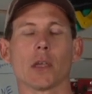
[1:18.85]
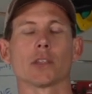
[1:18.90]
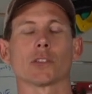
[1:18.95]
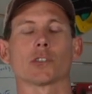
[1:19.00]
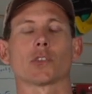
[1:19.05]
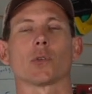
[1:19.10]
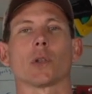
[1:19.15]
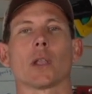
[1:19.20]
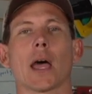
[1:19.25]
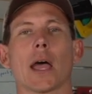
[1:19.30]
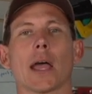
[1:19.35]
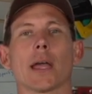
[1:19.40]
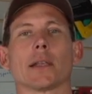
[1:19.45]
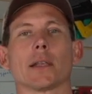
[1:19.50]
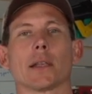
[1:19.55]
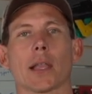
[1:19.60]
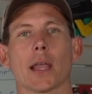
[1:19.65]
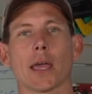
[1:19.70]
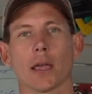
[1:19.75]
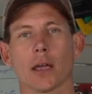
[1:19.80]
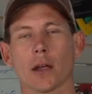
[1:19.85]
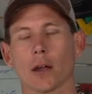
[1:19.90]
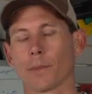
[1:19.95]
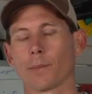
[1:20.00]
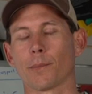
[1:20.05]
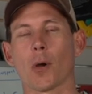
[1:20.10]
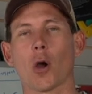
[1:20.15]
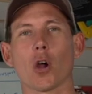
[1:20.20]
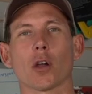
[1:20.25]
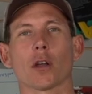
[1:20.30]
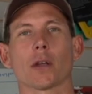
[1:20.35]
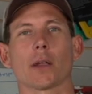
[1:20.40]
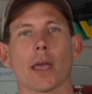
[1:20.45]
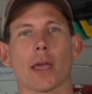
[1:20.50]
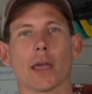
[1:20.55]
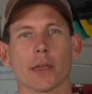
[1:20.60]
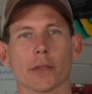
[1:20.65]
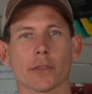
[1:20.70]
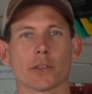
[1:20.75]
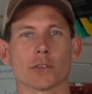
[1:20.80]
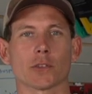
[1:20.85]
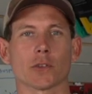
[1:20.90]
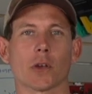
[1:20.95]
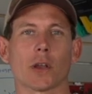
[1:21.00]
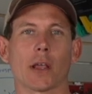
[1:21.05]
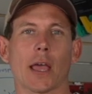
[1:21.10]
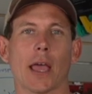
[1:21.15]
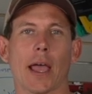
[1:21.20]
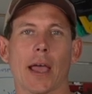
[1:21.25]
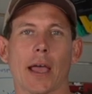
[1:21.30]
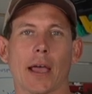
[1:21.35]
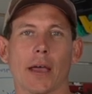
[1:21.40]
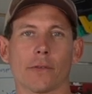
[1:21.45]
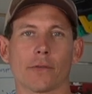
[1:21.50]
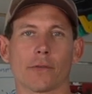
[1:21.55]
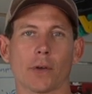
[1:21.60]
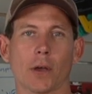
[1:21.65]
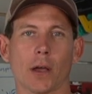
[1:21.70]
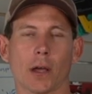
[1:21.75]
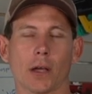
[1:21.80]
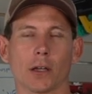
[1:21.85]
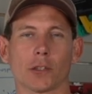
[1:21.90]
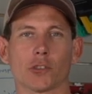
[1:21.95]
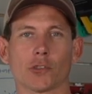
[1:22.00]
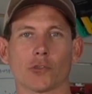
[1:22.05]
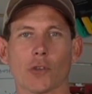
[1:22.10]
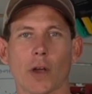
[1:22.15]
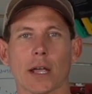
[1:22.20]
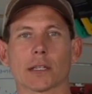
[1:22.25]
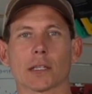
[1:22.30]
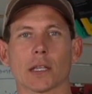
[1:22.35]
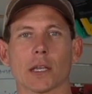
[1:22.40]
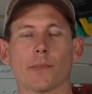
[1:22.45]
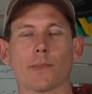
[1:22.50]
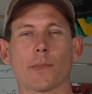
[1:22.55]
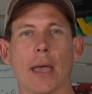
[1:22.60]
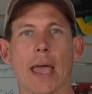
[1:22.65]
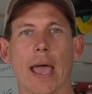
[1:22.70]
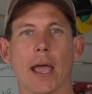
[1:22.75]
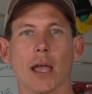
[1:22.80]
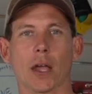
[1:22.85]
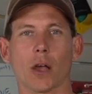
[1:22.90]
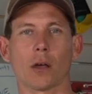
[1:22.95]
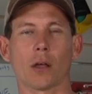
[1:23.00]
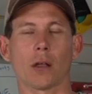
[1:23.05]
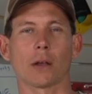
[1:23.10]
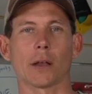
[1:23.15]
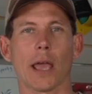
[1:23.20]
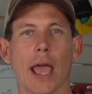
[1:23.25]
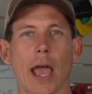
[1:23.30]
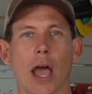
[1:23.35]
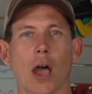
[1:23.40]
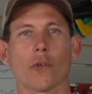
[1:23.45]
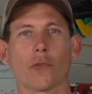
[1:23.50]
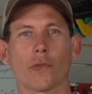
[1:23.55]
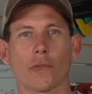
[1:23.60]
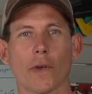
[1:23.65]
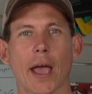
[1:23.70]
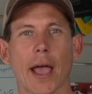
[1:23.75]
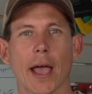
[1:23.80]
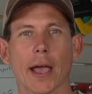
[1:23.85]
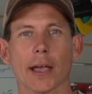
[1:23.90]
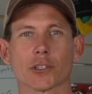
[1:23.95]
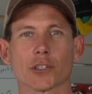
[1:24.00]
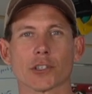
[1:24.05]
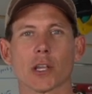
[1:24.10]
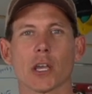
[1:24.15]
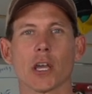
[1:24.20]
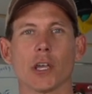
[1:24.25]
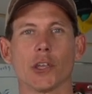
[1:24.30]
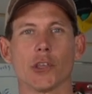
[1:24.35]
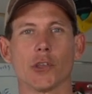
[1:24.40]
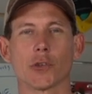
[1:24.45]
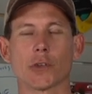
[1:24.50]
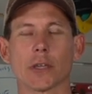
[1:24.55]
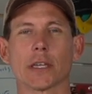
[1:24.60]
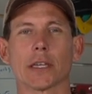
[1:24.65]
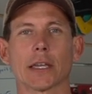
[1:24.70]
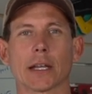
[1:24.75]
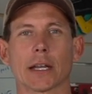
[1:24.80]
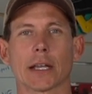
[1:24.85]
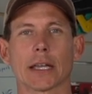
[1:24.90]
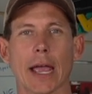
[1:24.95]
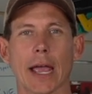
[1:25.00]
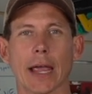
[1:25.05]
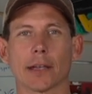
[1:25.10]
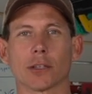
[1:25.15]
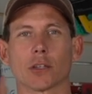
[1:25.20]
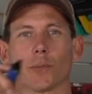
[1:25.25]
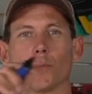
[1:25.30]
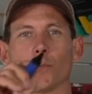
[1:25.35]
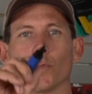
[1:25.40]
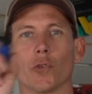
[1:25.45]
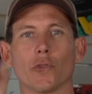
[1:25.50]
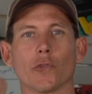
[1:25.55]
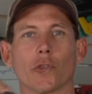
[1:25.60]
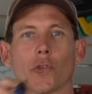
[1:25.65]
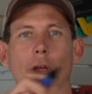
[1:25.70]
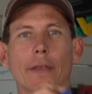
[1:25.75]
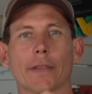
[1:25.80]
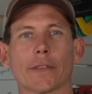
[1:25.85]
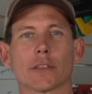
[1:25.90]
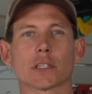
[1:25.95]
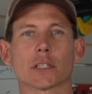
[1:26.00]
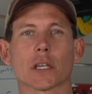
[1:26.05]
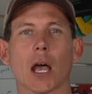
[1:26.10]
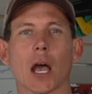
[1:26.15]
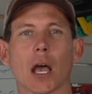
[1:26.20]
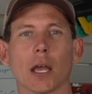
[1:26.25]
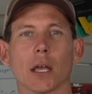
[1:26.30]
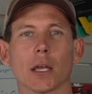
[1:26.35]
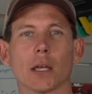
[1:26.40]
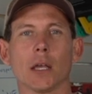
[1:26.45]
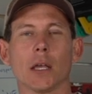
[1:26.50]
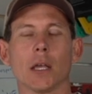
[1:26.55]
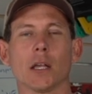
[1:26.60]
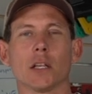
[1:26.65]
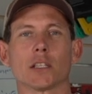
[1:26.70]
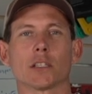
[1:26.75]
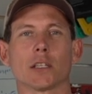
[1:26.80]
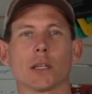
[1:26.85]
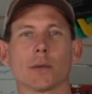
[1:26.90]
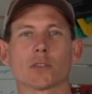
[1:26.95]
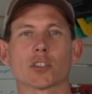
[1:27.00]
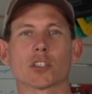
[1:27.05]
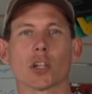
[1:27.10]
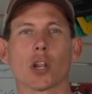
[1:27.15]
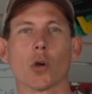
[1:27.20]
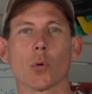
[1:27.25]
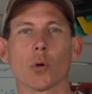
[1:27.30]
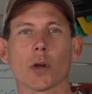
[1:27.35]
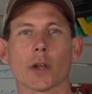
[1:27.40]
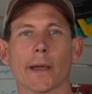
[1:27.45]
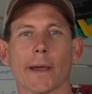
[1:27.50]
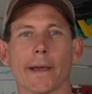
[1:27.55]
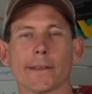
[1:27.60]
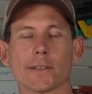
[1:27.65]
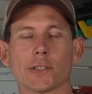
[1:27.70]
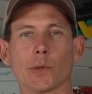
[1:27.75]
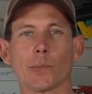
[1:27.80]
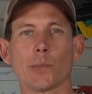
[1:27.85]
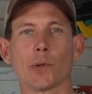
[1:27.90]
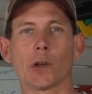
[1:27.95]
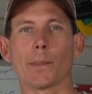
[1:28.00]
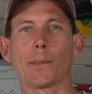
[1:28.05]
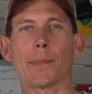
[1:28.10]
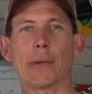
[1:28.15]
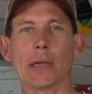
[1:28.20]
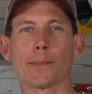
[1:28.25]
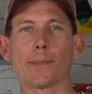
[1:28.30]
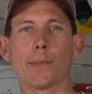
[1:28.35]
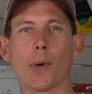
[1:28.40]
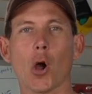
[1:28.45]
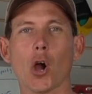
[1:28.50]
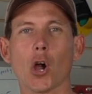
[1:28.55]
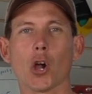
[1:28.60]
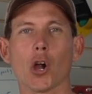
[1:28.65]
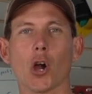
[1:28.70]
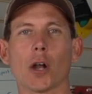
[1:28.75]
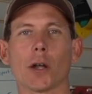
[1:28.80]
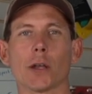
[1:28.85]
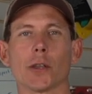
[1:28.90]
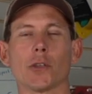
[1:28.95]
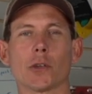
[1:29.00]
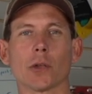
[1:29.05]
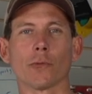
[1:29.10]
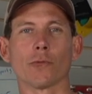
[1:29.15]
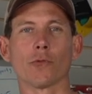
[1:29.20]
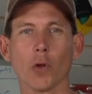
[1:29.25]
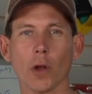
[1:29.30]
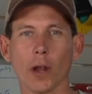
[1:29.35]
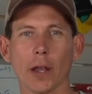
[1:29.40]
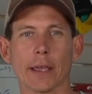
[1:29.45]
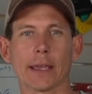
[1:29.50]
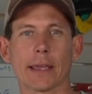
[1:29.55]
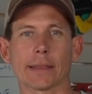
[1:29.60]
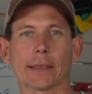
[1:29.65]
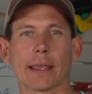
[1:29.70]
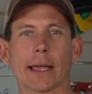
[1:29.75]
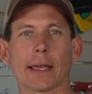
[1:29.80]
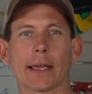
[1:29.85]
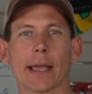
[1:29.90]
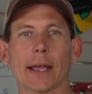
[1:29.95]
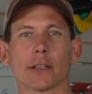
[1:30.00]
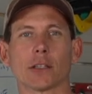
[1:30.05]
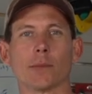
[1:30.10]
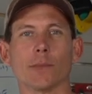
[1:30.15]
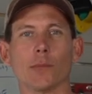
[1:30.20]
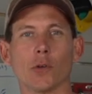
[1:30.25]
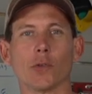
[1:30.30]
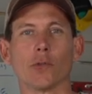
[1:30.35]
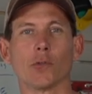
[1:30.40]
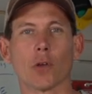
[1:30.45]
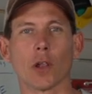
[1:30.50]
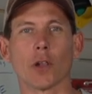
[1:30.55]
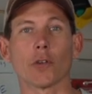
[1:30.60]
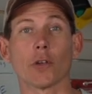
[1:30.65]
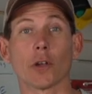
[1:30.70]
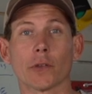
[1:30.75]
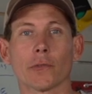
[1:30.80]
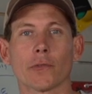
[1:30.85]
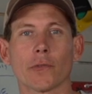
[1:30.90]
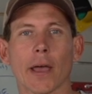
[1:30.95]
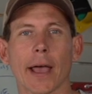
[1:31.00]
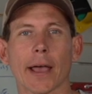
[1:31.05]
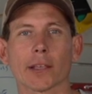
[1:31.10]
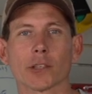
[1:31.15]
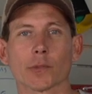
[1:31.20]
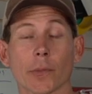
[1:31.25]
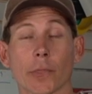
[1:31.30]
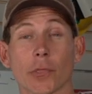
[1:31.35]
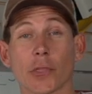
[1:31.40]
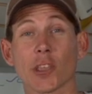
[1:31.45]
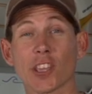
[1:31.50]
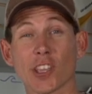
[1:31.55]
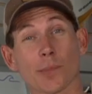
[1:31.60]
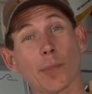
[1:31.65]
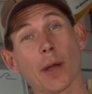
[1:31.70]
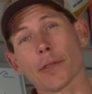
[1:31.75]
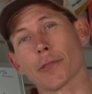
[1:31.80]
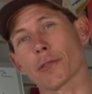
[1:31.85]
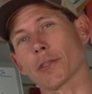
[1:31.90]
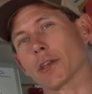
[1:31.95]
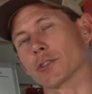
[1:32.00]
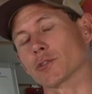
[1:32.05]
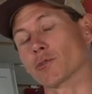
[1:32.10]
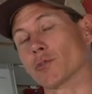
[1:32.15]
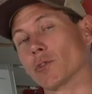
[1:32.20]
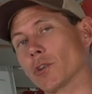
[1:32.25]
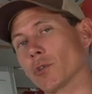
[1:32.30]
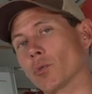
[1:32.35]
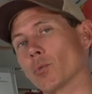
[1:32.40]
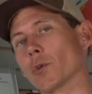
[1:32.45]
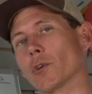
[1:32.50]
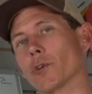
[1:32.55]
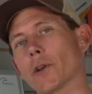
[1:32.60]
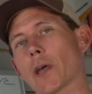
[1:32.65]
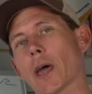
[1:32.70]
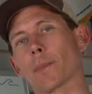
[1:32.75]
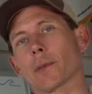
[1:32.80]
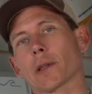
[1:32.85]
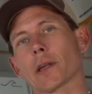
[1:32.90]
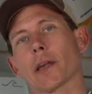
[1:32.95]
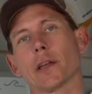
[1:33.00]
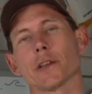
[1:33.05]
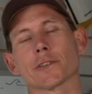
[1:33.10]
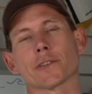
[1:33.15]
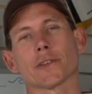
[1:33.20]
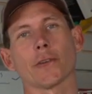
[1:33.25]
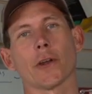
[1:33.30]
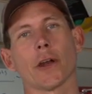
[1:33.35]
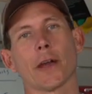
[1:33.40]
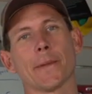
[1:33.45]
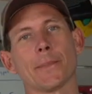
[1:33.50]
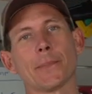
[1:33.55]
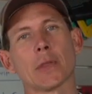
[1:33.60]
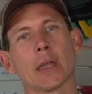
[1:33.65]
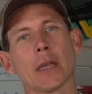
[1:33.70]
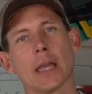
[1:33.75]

So line length or bar length is going to have a direct impact on how fast you can get a kite to move around the sky. Some slower kites, you put a big bar on, you can really get that kite to move really, really fast. But think about this real world application, right?